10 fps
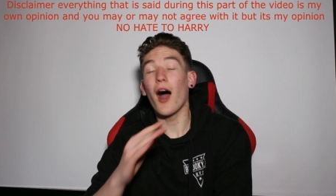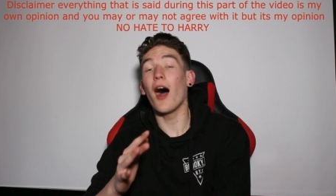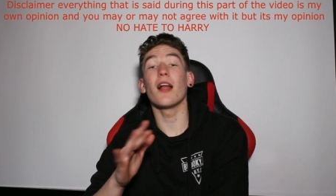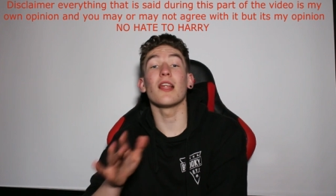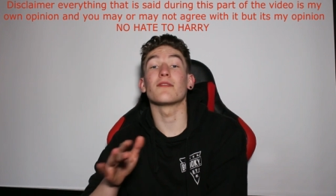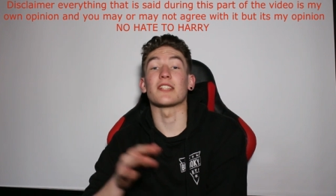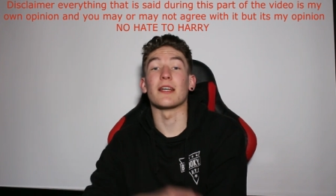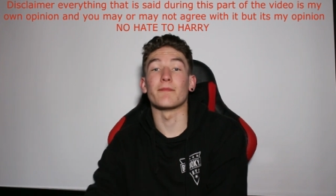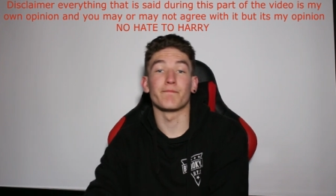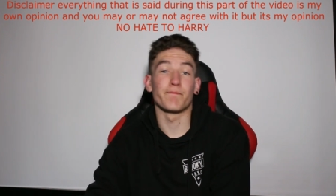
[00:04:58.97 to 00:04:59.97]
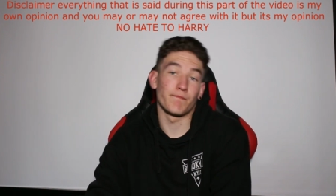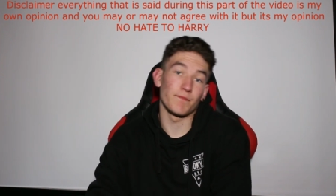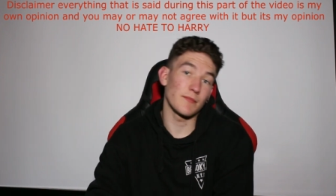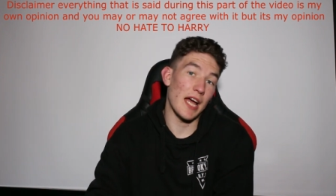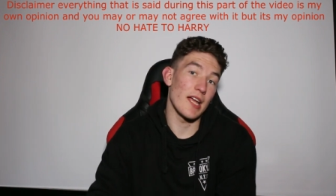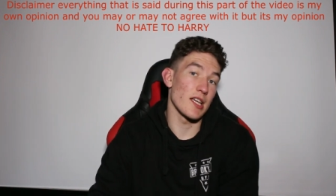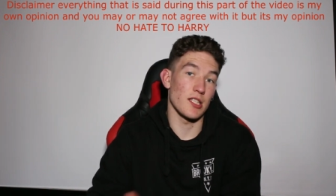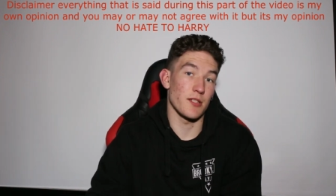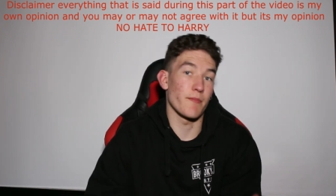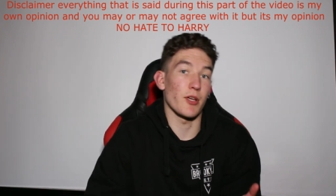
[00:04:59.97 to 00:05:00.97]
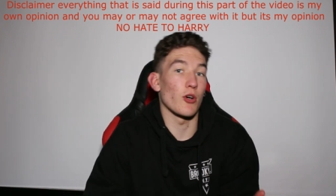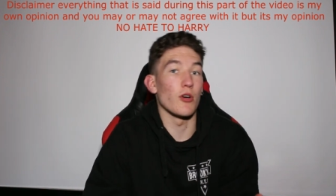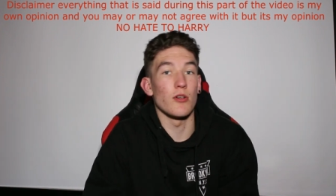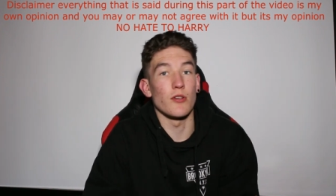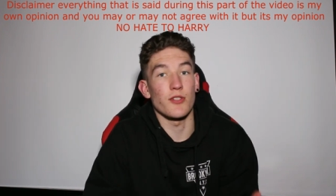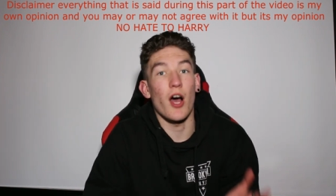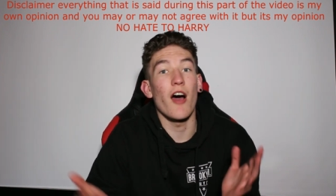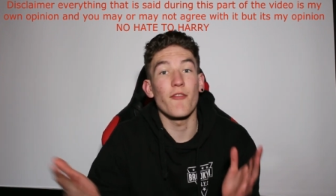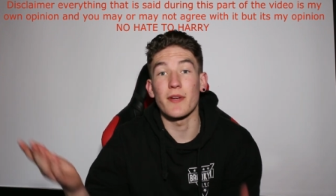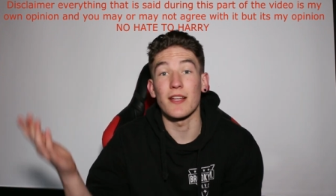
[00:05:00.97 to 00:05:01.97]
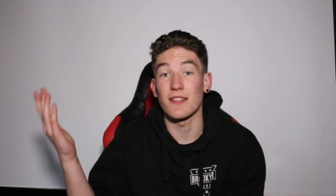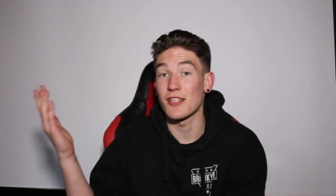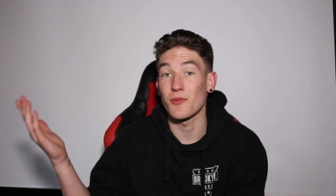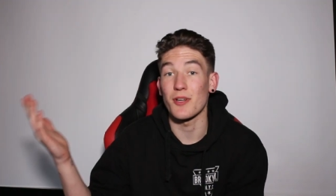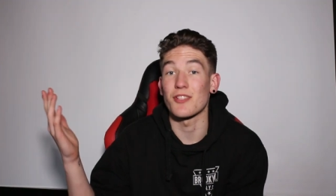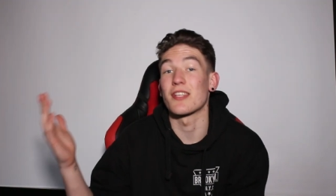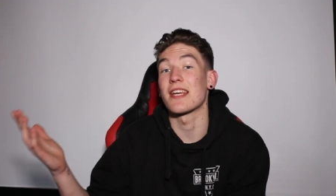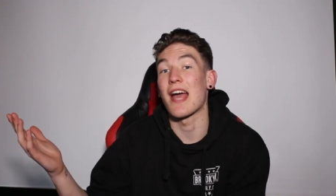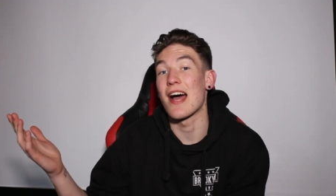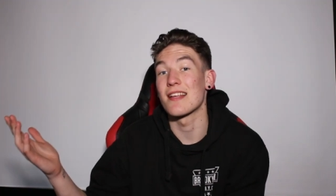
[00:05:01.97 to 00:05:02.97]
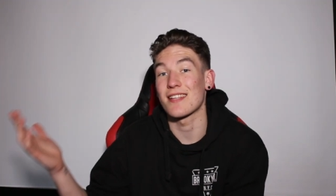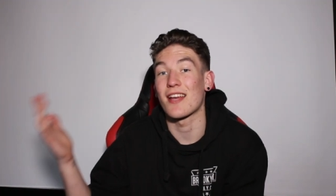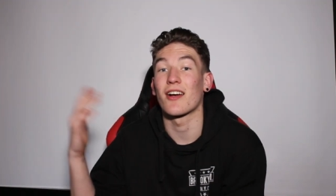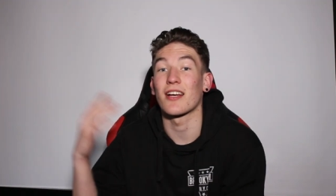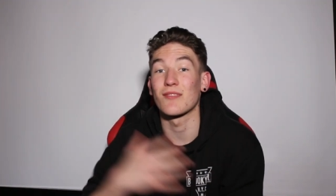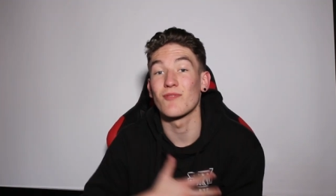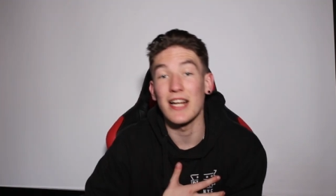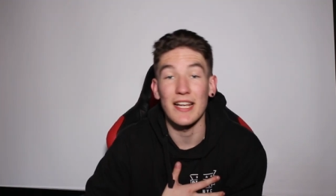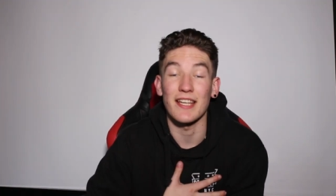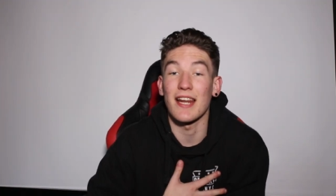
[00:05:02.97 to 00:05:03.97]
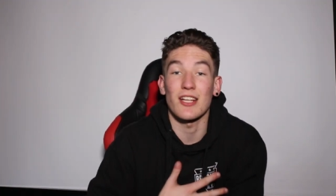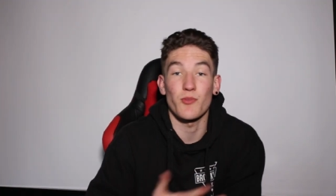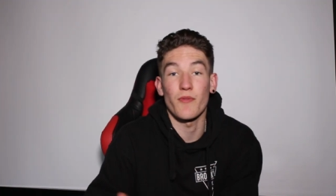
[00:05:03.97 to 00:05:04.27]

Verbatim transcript: I loved it. That is because I've been in the situation that he has and I can really connect